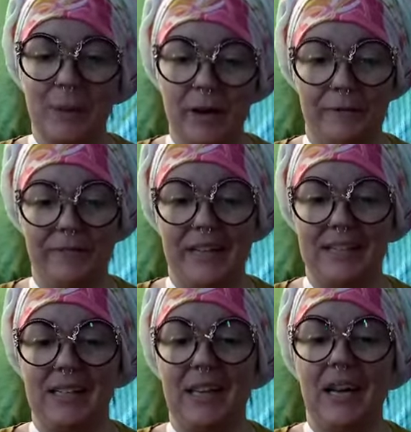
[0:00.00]

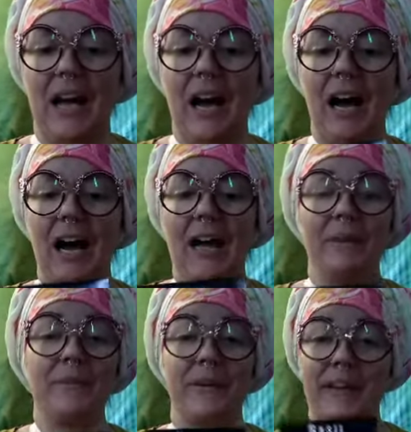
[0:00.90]
Perfect. I
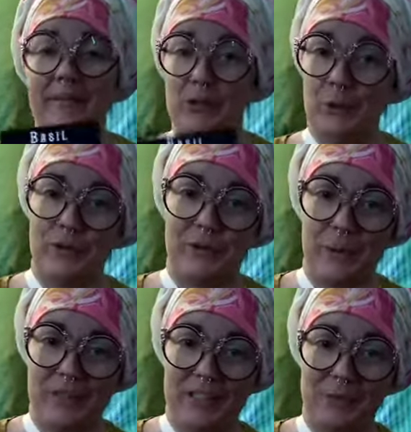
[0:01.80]
am going to have so much
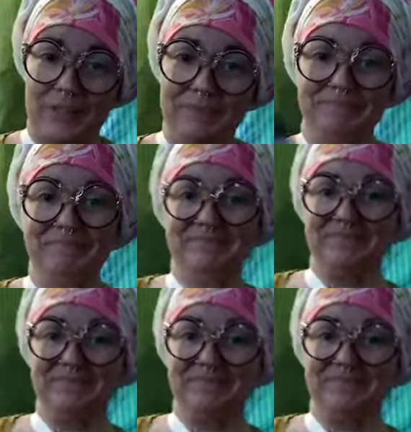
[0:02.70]
fun with this one.